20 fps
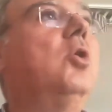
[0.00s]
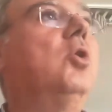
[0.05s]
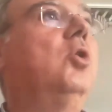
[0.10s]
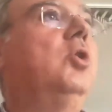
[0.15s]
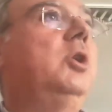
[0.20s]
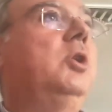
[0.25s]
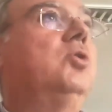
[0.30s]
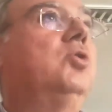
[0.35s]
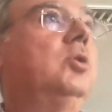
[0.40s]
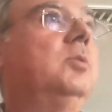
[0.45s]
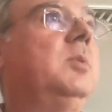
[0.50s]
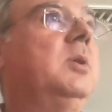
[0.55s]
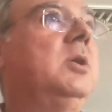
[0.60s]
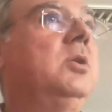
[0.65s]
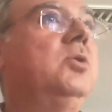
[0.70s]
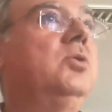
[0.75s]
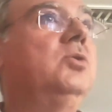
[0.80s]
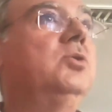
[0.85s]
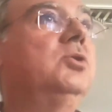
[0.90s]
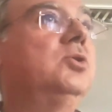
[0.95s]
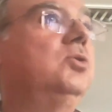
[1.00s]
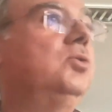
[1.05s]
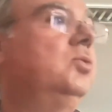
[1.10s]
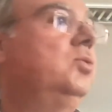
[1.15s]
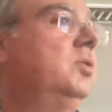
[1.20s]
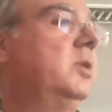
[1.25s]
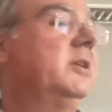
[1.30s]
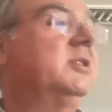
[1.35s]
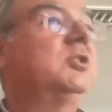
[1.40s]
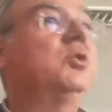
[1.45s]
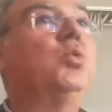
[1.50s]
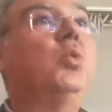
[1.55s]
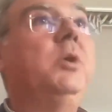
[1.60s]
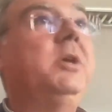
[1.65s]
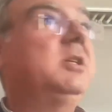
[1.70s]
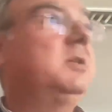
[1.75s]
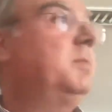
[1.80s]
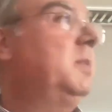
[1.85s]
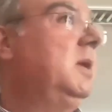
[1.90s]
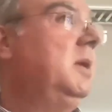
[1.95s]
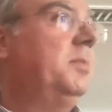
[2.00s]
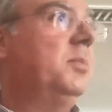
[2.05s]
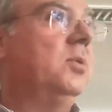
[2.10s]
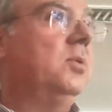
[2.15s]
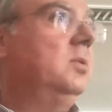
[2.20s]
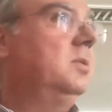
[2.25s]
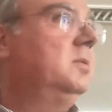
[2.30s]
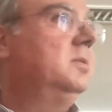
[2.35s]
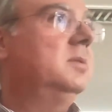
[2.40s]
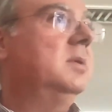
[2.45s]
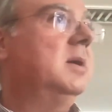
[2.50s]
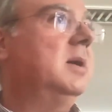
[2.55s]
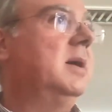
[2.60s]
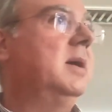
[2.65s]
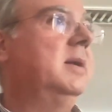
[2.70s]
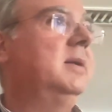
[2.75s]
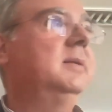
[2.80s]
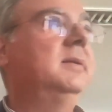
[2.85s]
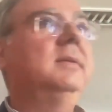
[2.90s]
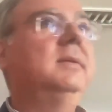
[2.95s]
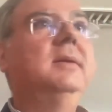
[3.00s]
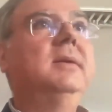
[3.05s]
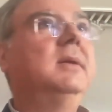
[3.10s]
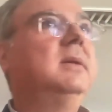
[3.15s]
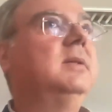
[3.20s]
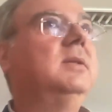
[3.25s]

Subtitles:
or it could be used to squeeze people and